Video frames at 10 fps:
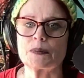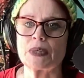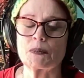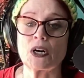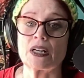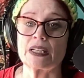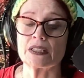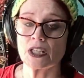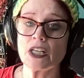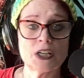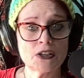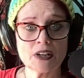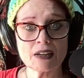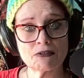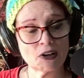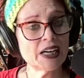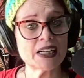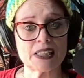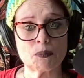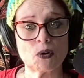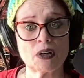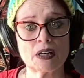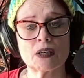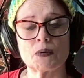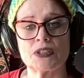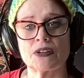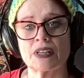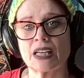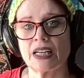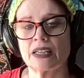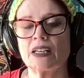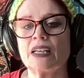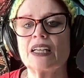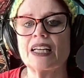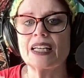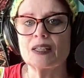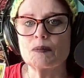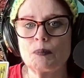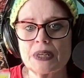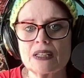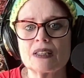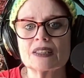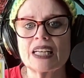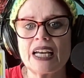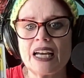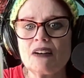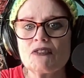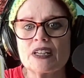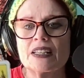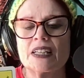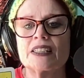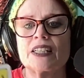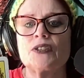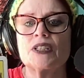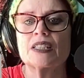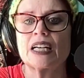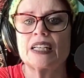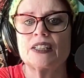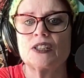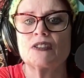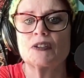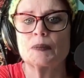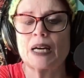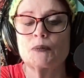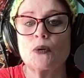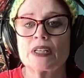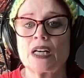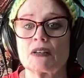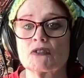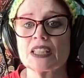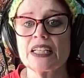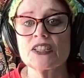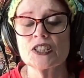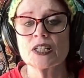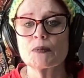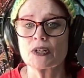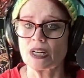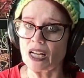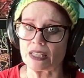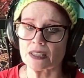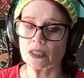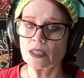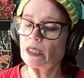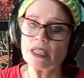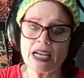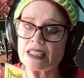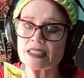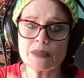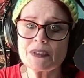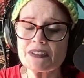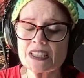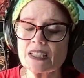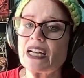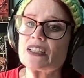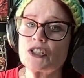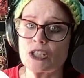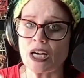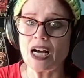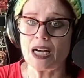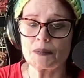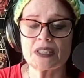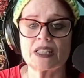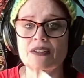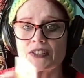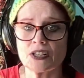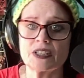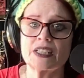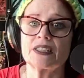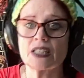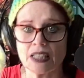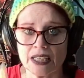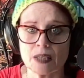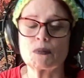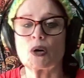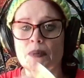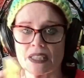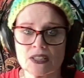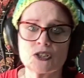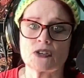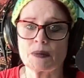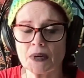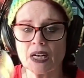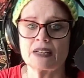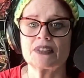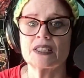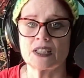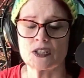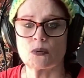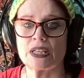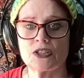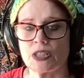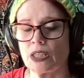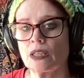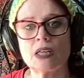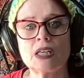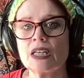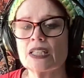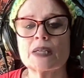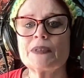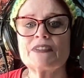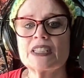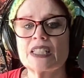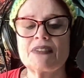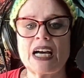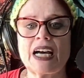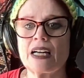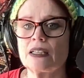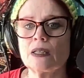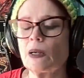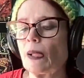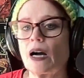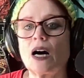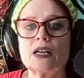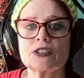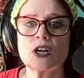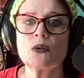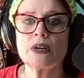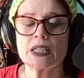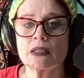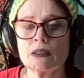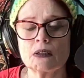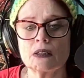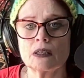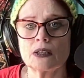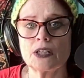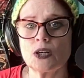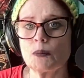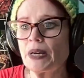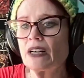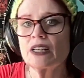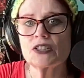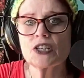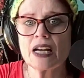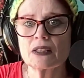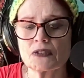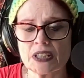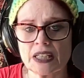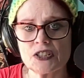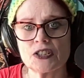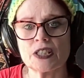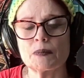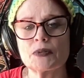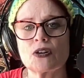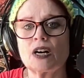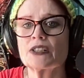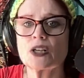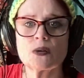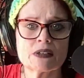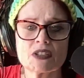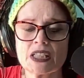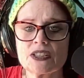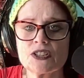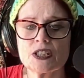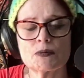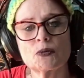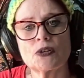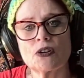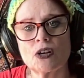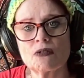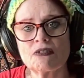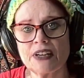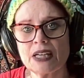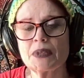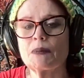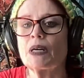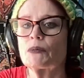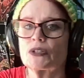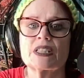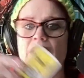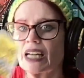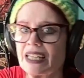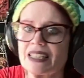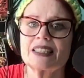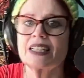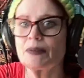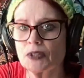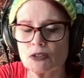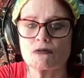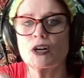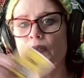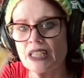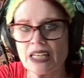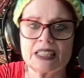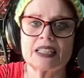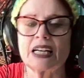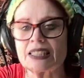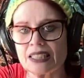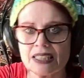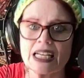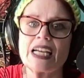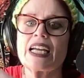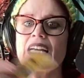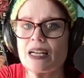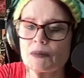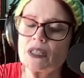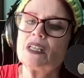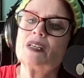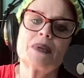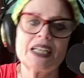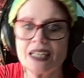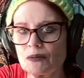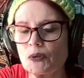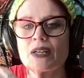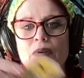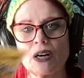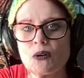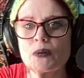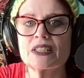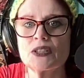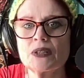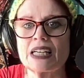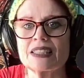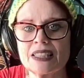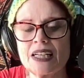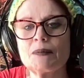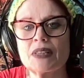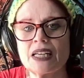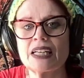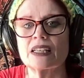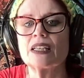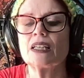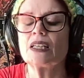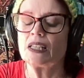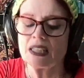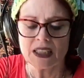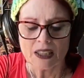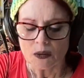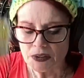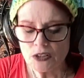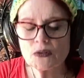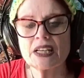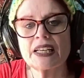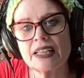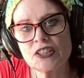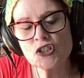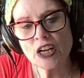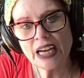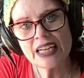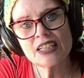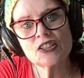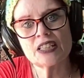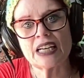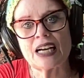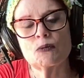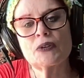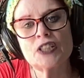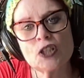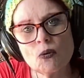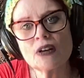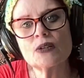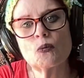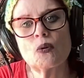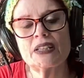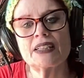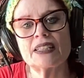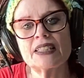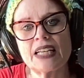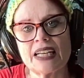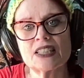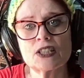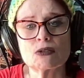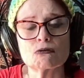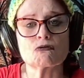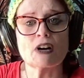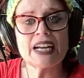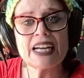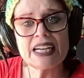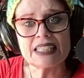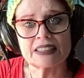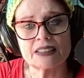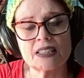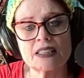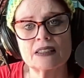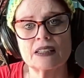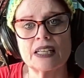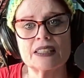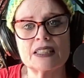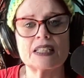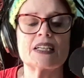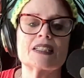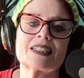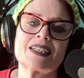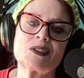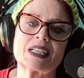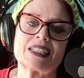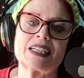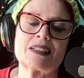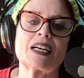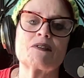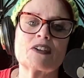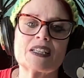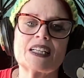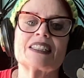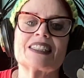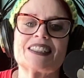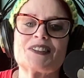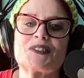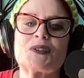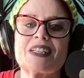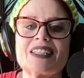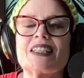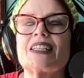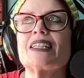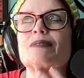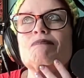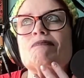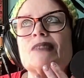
big part of this. You're not afraid anymore when you're the king. It builds everything that you decide to do from that point on, relationship or not. Hey, some of us have had jobs that have turned into like a Möbius strip kind of a situation. Some of us have had ongoing, you know, parent-child relationships or ongoing relationships with your own family members that kind of seem to rotate into that same, man, why do we always do that same thing? When you change that, when you are the one that takes the reins and says, hold on now, I realized that one of the